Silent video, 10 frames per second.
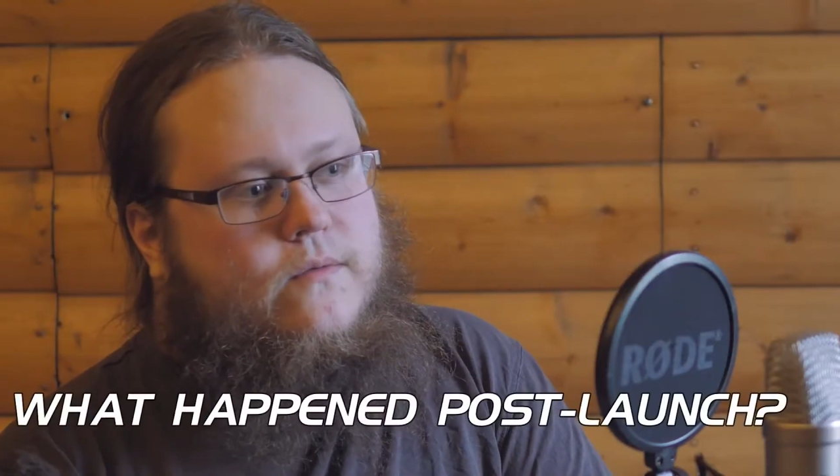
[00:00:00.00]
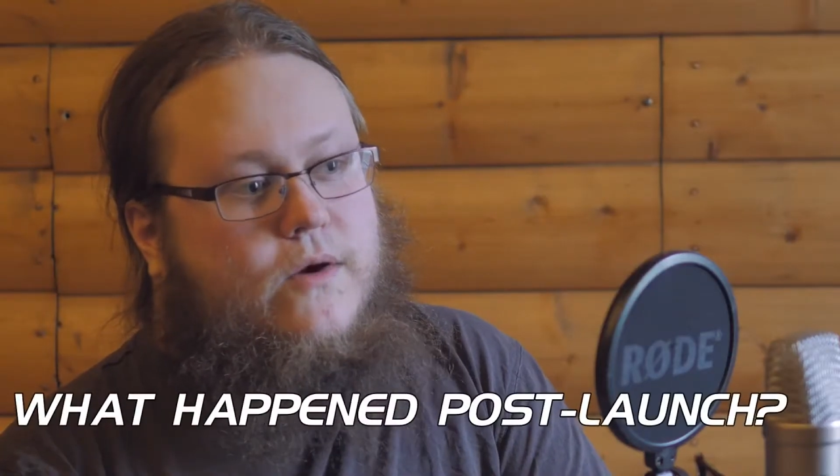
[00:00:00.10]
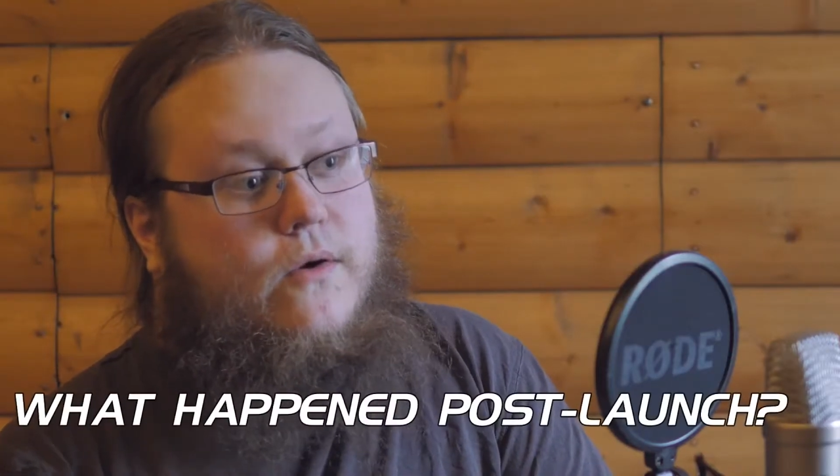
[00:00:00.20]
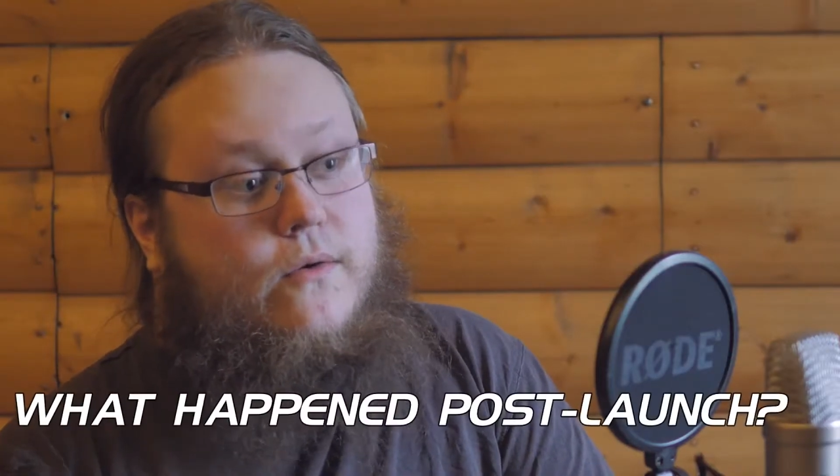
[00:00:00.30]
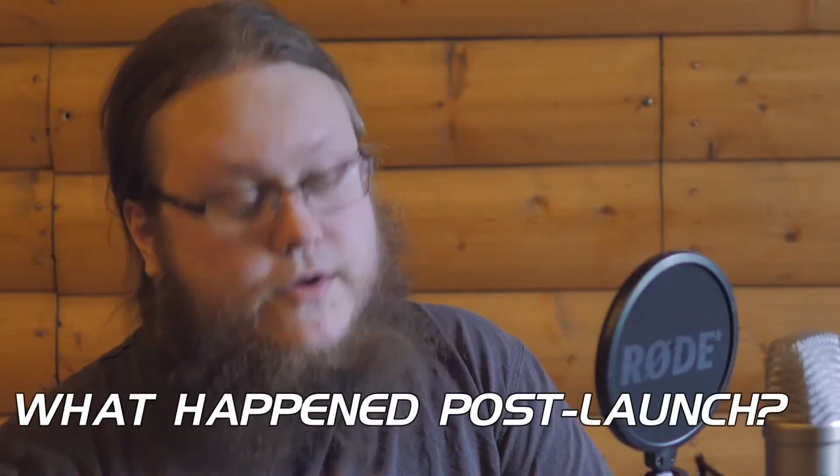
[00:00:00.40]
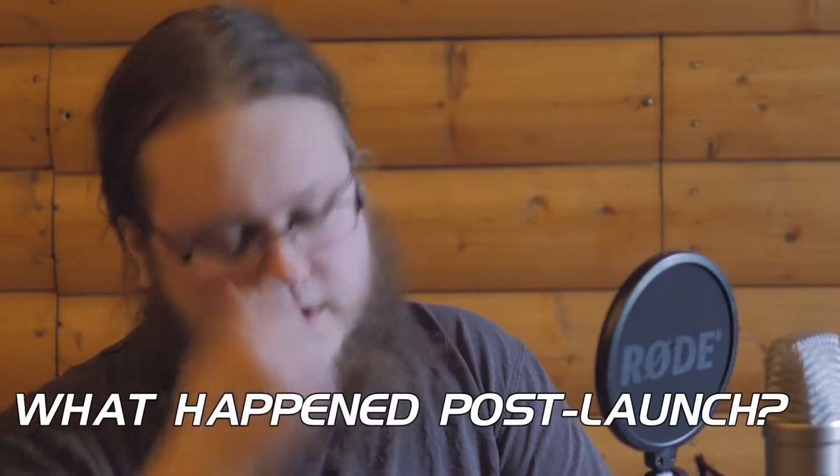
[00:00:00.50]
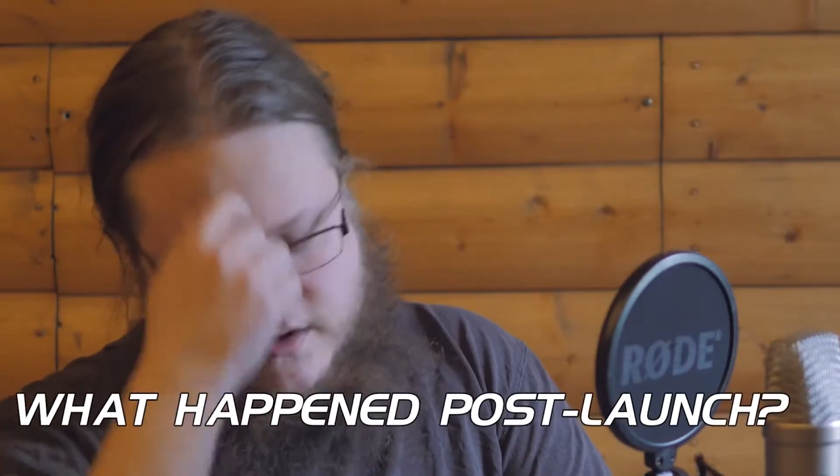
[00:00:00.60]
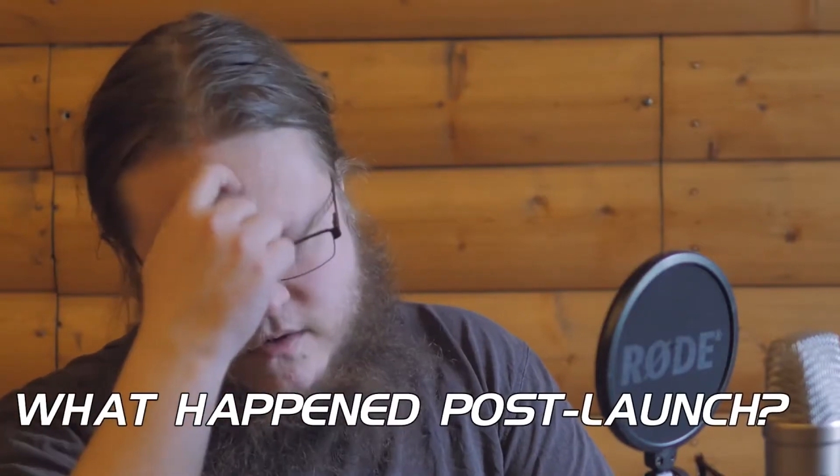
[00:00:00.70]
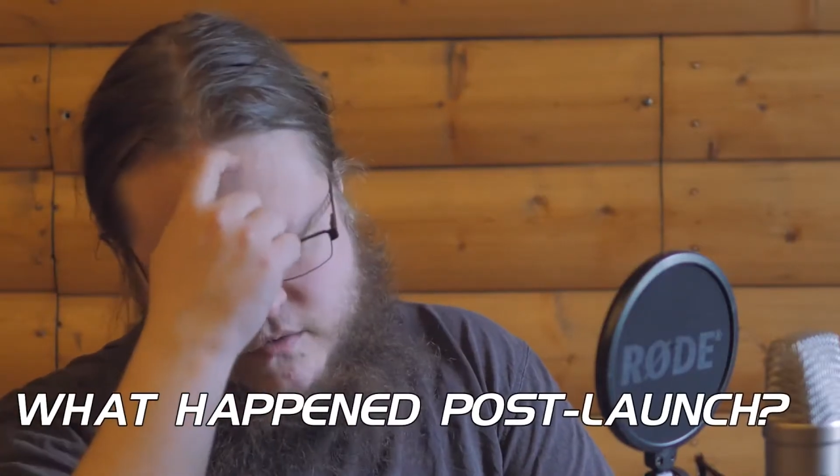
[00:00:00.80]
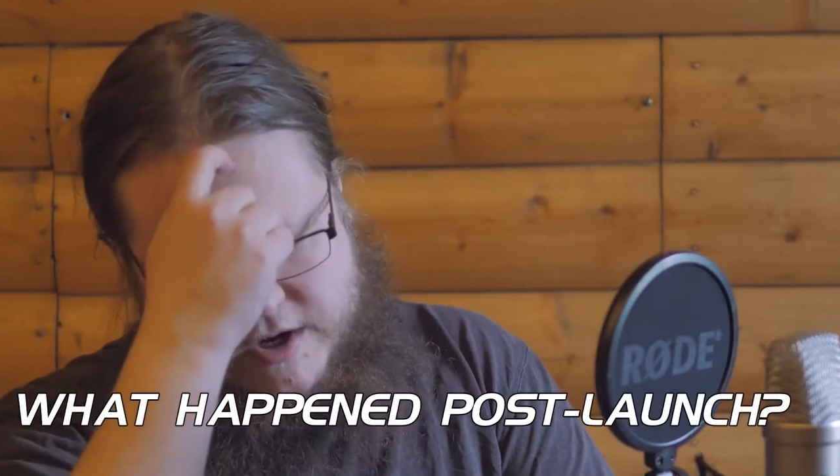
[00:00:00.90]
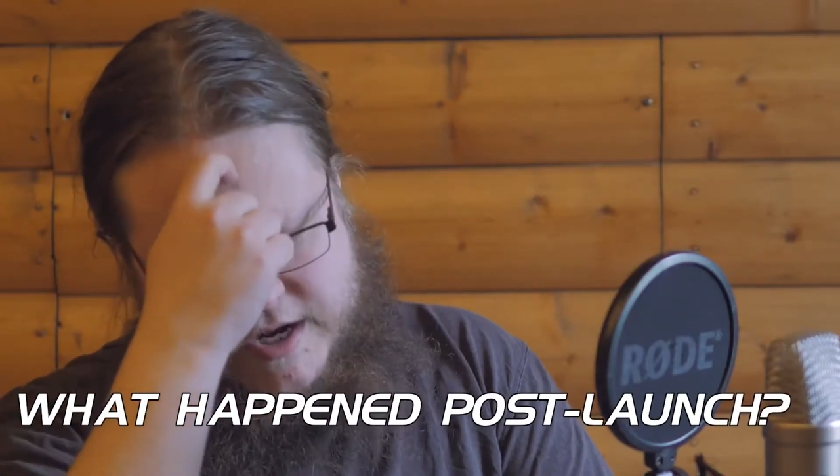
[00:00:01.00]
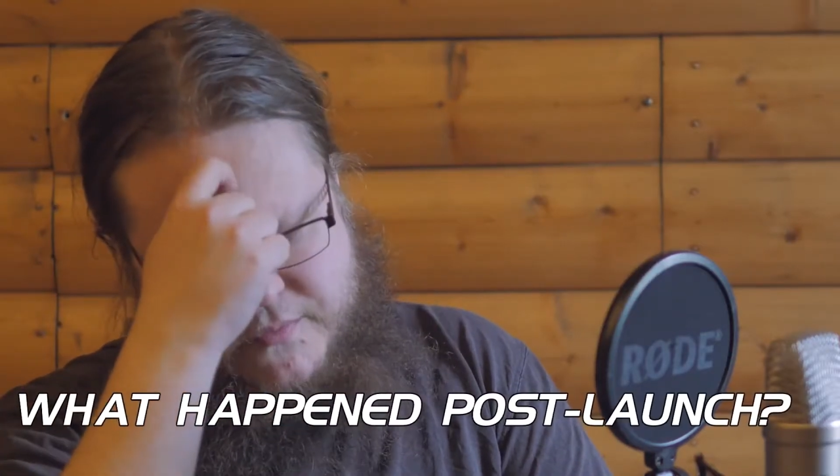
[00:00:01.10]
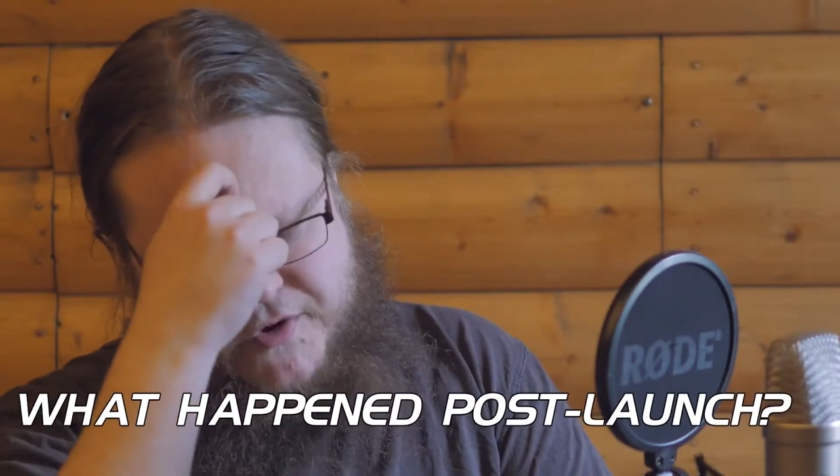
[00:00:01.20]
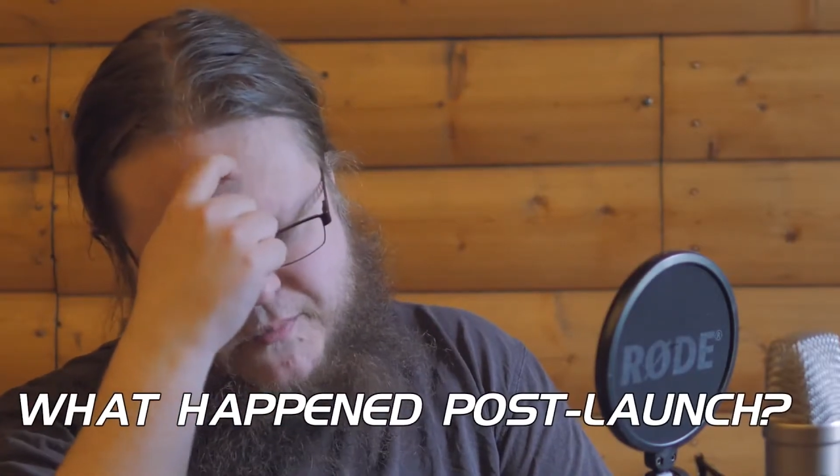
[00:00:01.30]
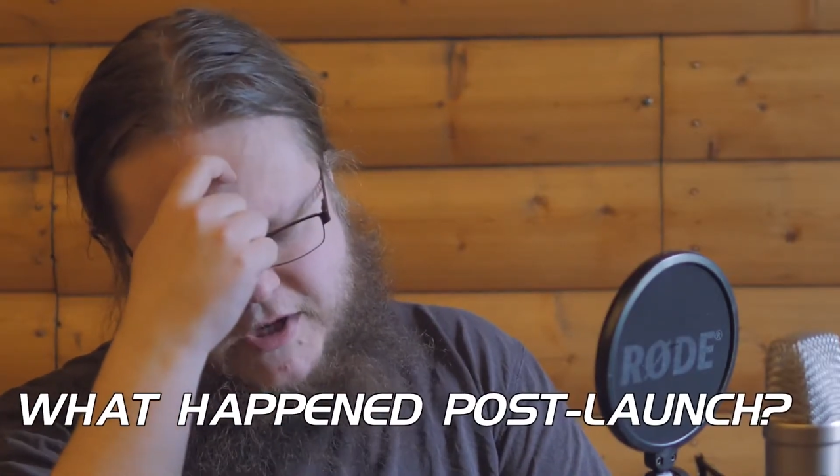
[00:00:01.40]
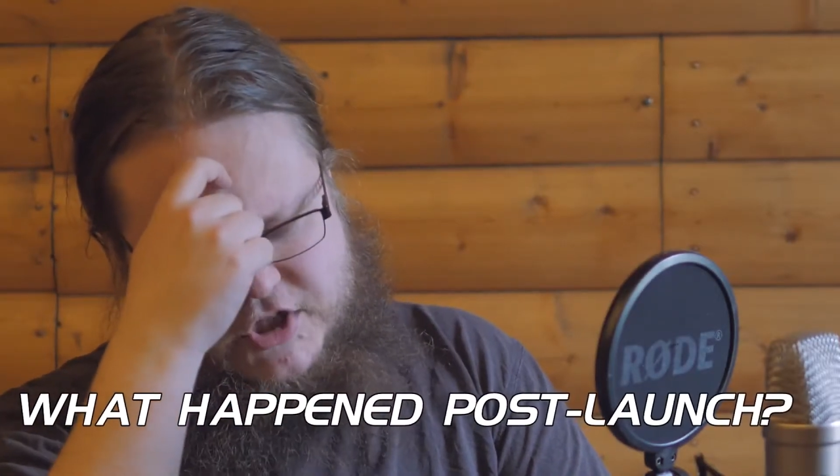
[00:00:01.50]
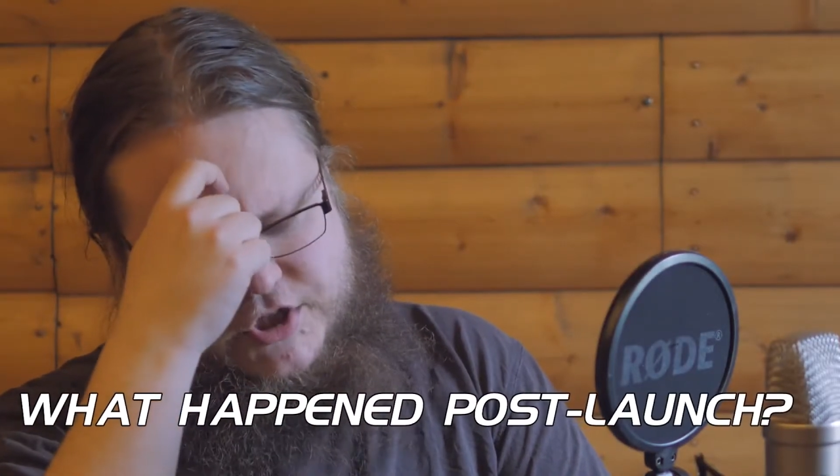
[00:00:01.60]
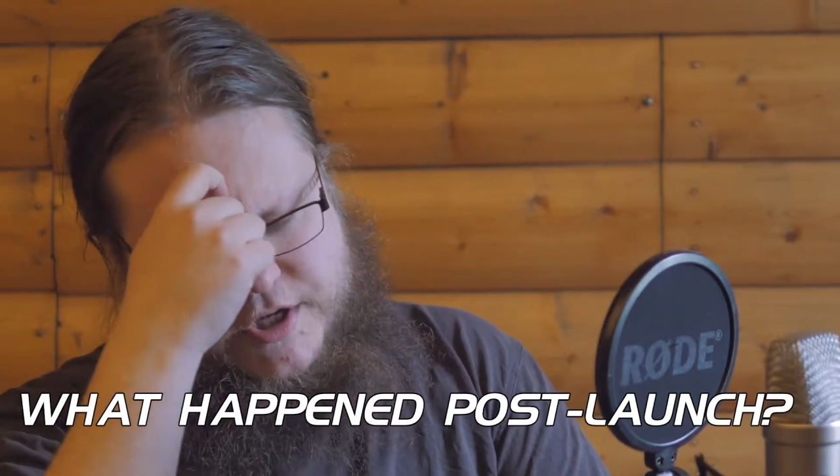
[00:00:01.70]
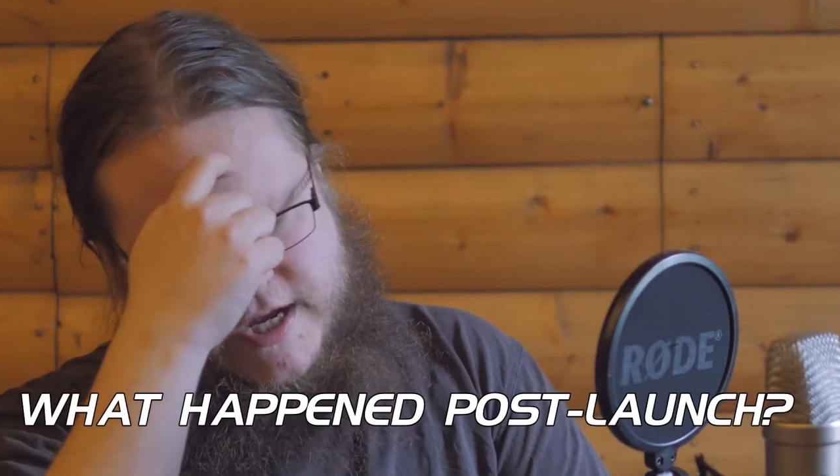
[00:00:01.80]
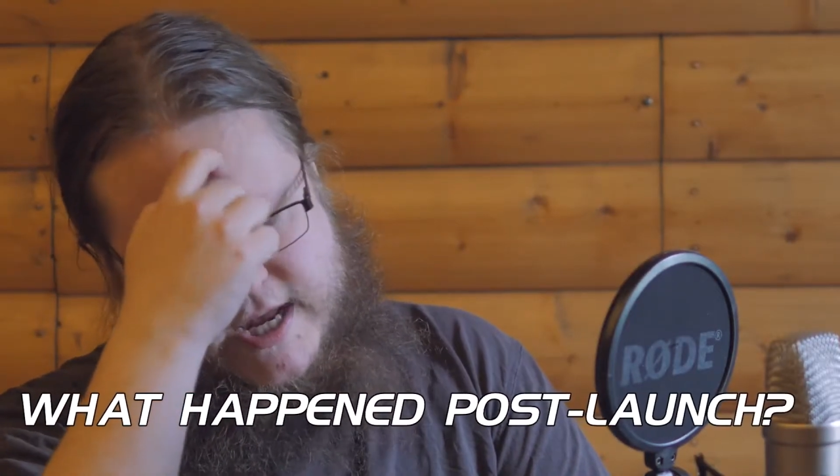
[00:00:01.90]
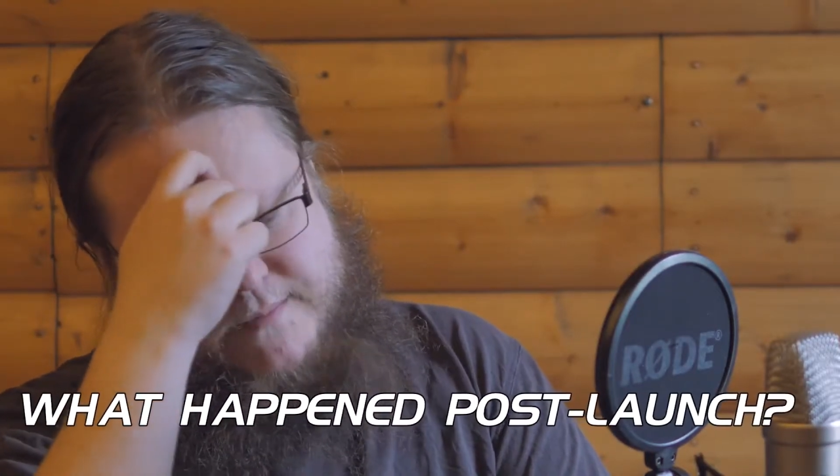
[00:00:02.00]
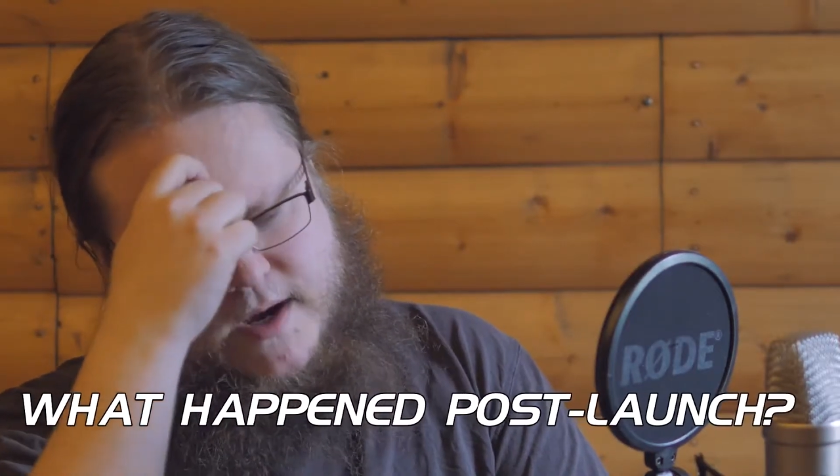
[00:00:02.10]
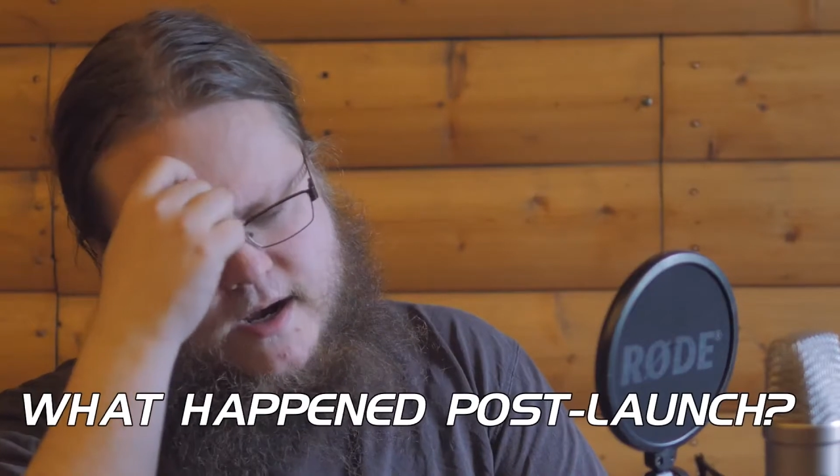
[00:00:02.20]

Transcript: Well, you know, we patched the game.